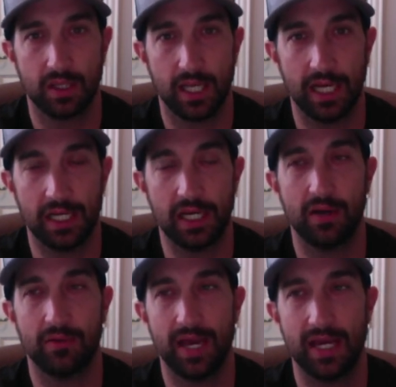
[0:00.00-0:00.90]
And I
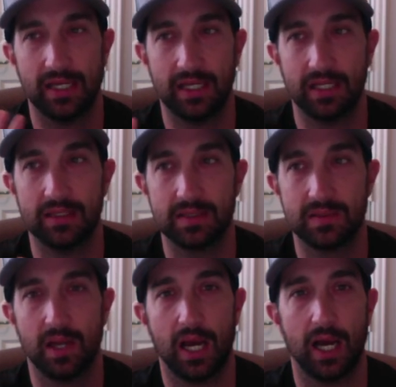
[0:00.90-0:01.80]
know that
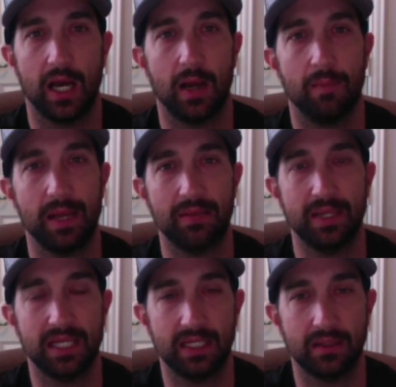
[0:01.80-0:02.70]
is
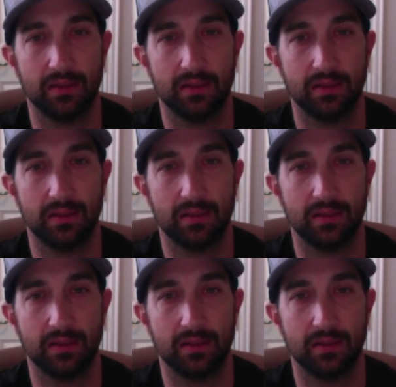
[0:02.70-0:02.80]
maybe